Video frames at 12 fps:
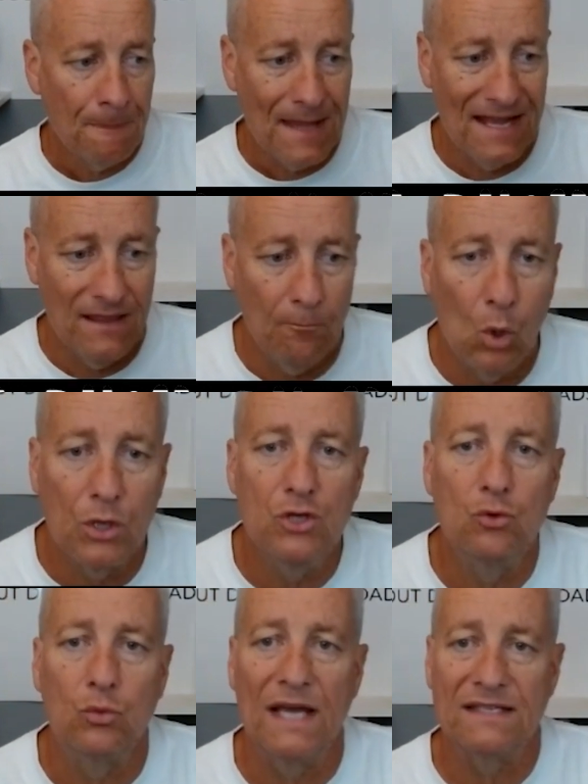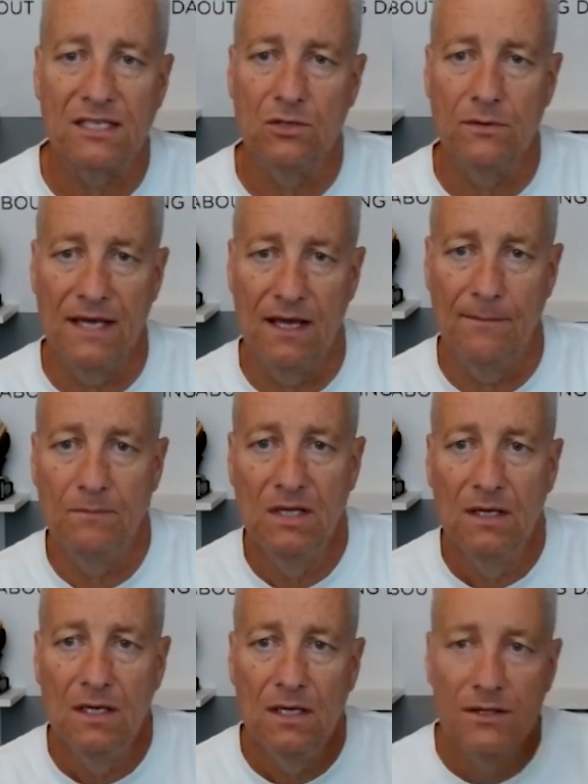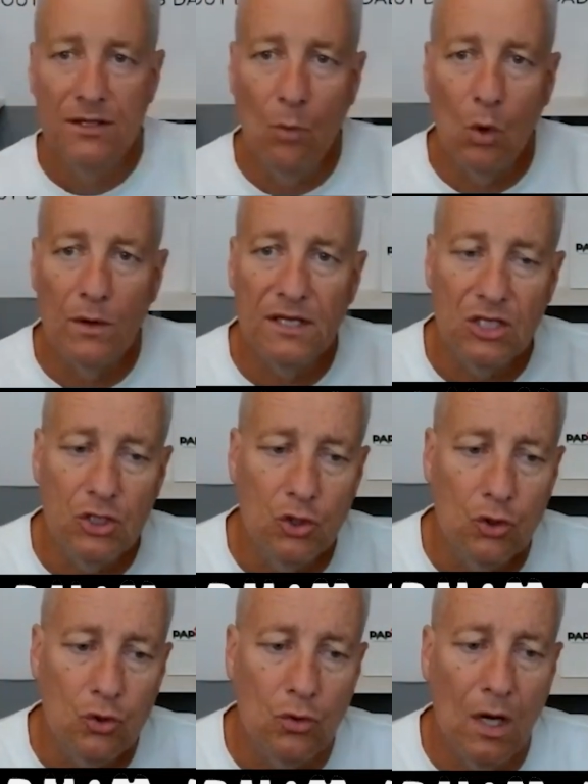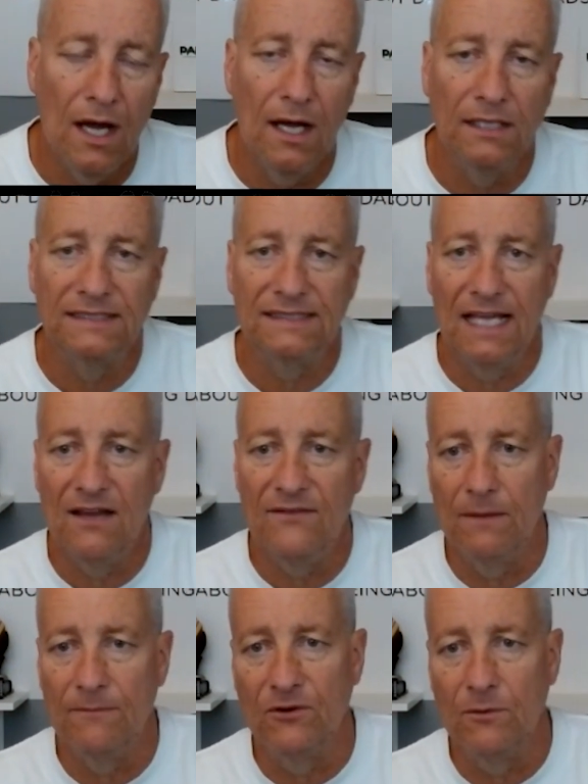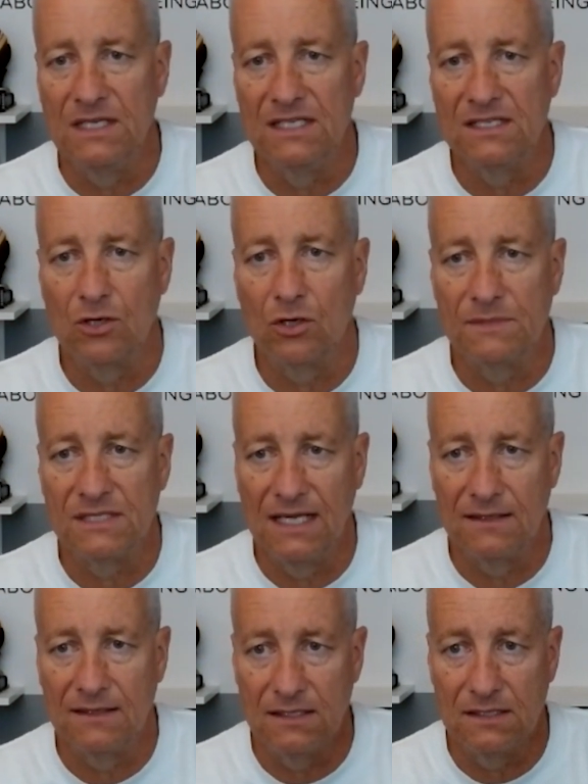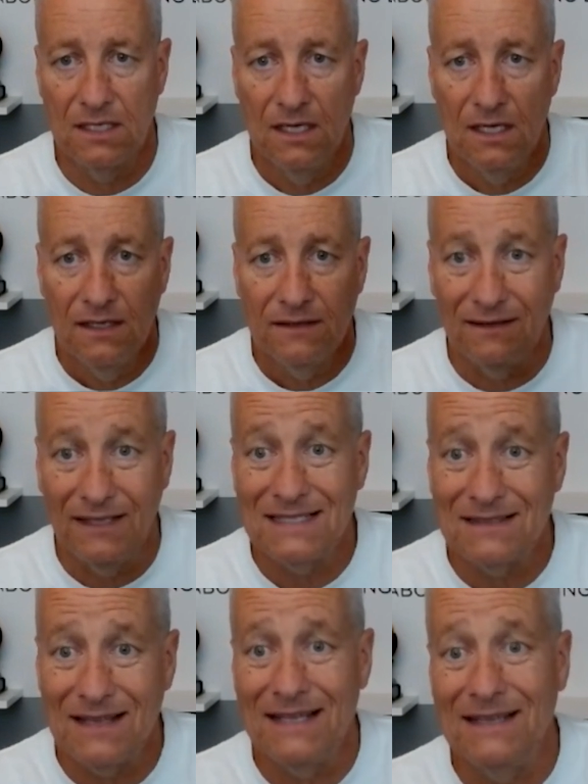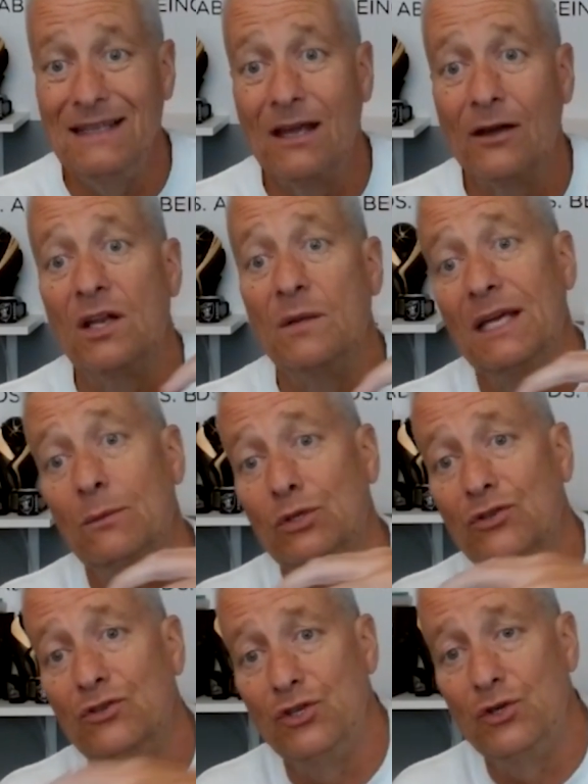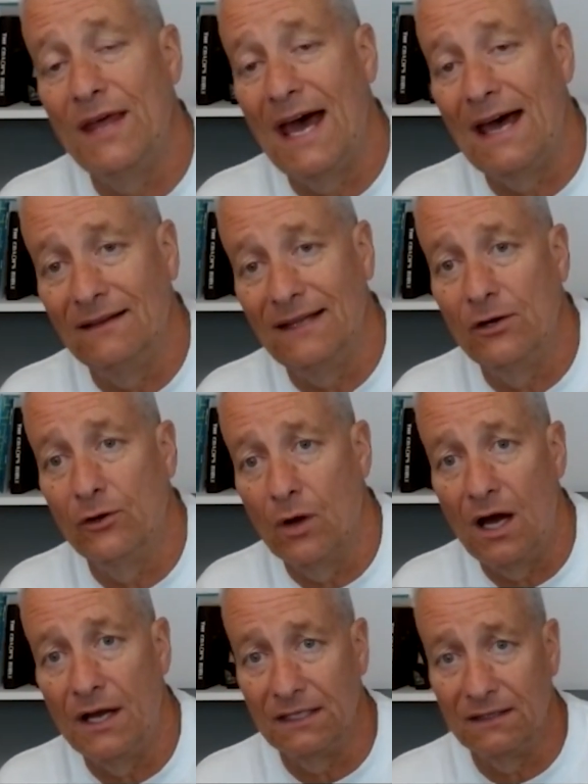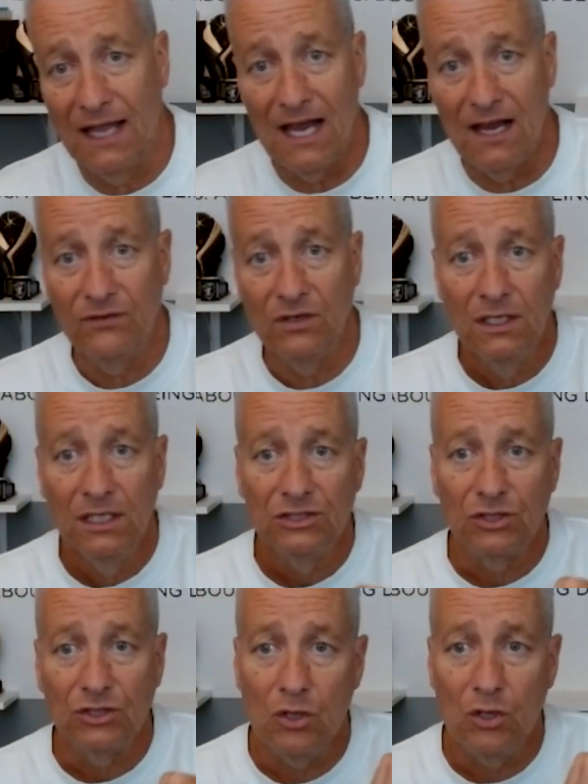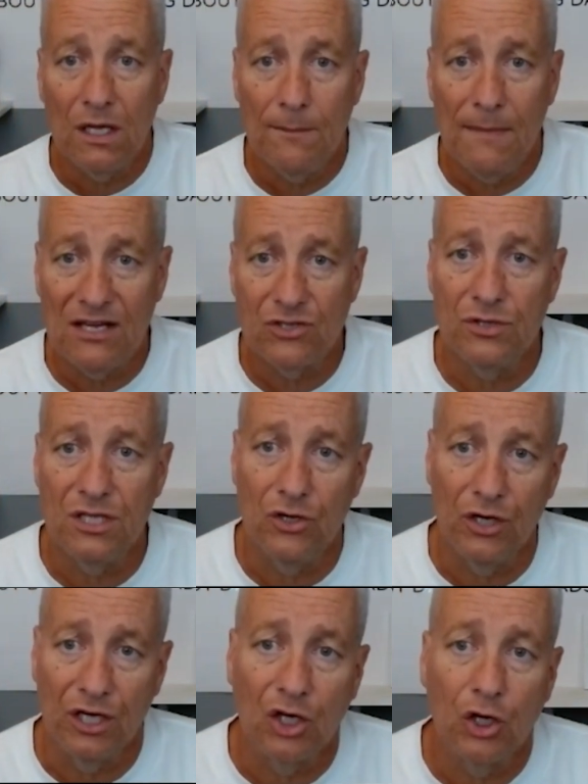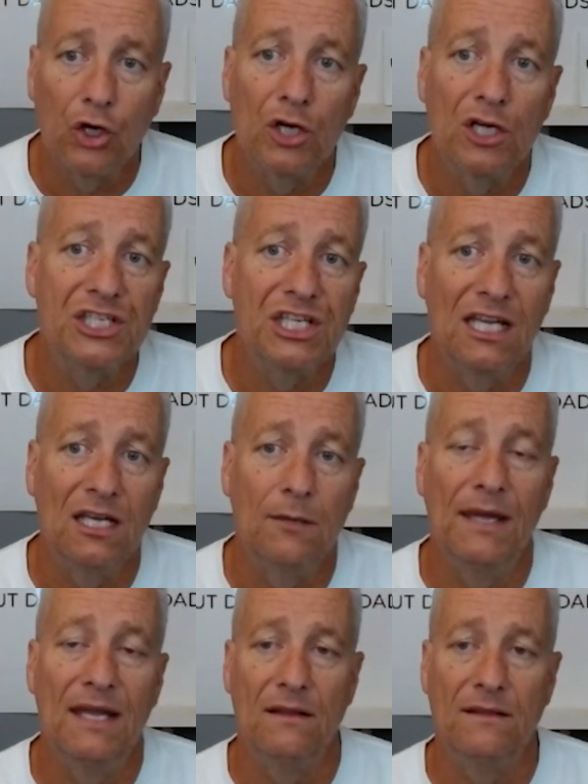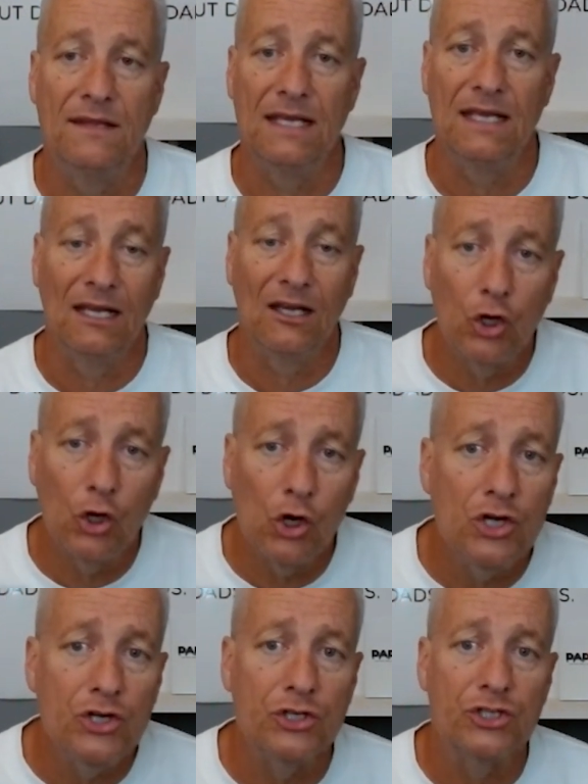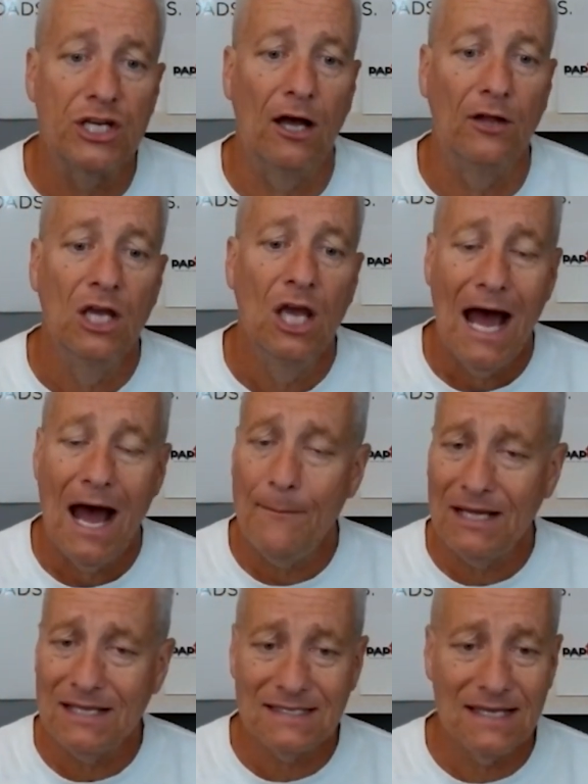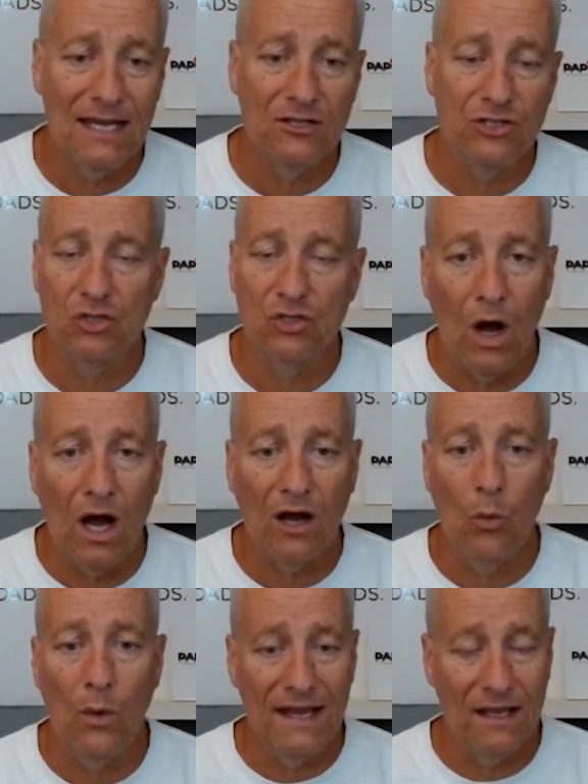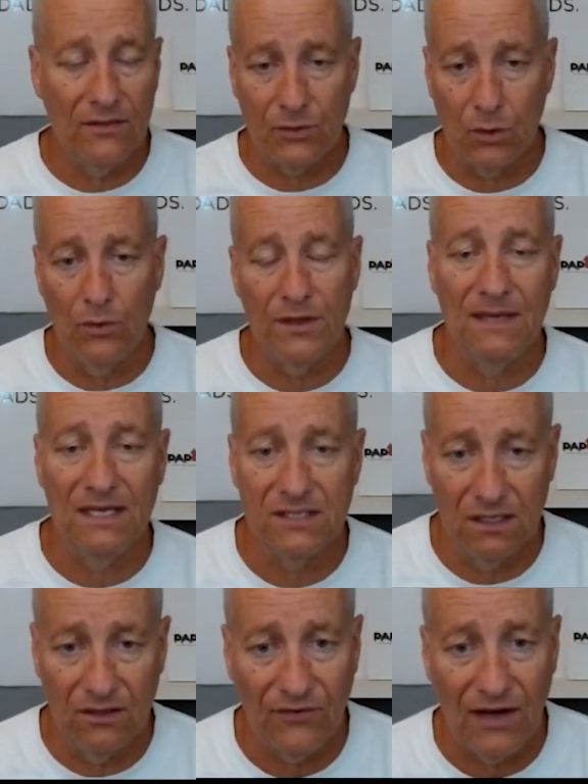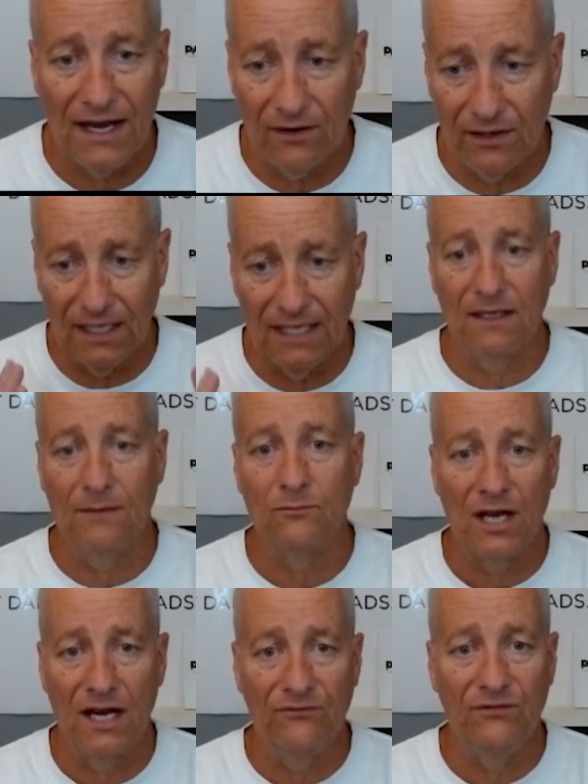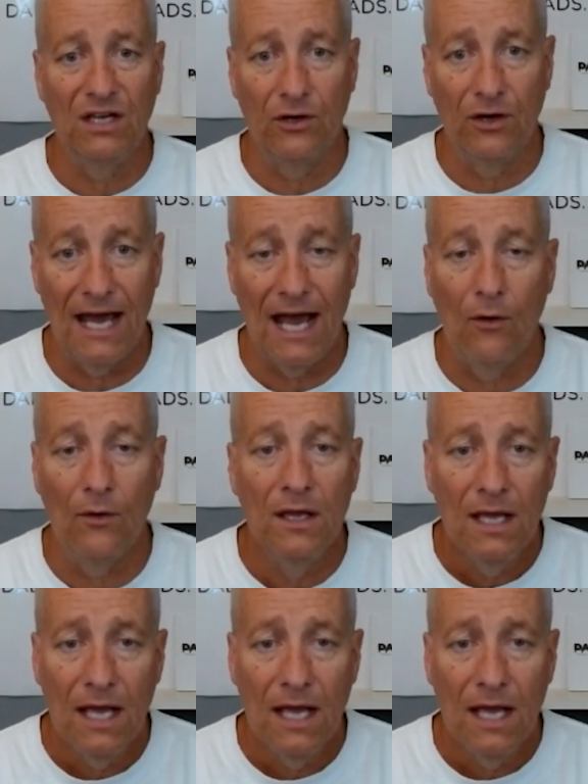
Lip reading: And the more you rescue them, the more that you save them from these circumstances, the less likely they're going to be able to do that later on in life. So you want to make sure that you're encouraging independent thinking. Encourage your child. I'm not saying just walk away and throw them into the fire and let them try to figure it out.